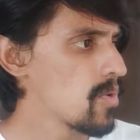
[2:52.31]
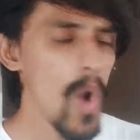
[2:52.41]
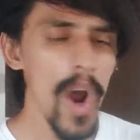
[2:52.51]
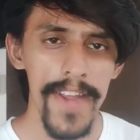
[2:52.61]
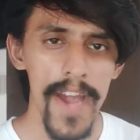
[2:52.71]

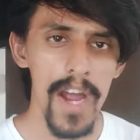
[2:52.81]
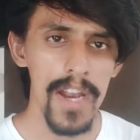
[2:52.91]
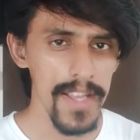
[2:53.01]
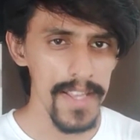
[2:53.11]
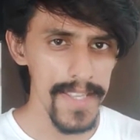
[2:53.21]
what
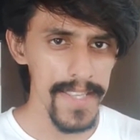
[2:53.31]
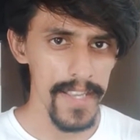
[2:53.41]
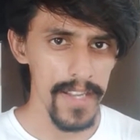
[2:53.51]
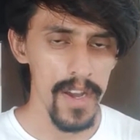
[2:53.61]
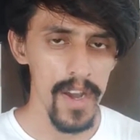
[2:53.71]
are they
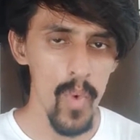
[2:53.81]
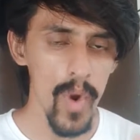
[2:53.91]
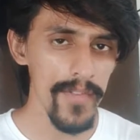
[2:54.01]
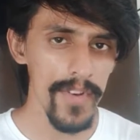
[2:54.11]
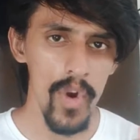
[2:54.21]
seeing,
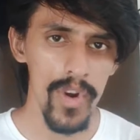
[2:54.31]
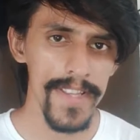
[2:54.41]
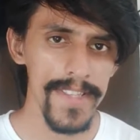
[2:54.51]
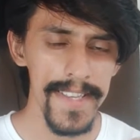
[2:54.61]
what our audience